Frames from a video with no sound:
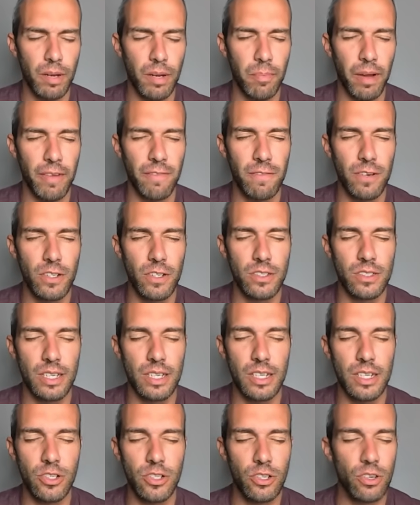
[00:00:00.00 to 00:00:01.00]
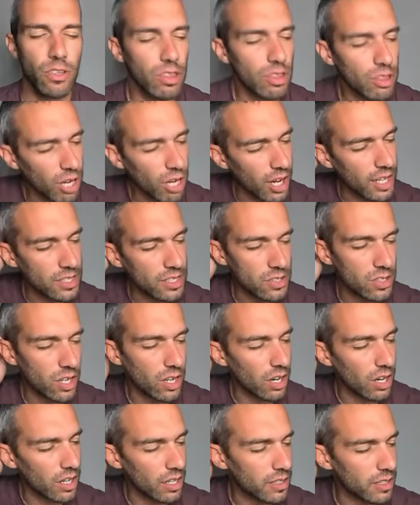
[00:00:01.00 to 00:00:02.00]
But my first initial
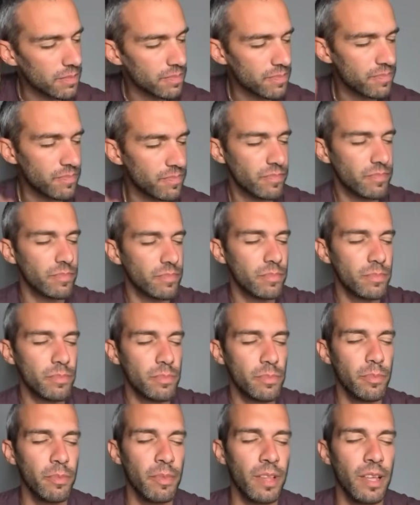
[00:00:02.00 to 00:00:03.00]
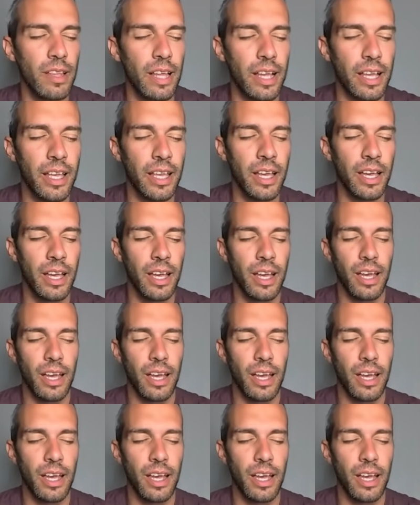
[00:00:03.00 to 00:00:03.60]
thoughts are like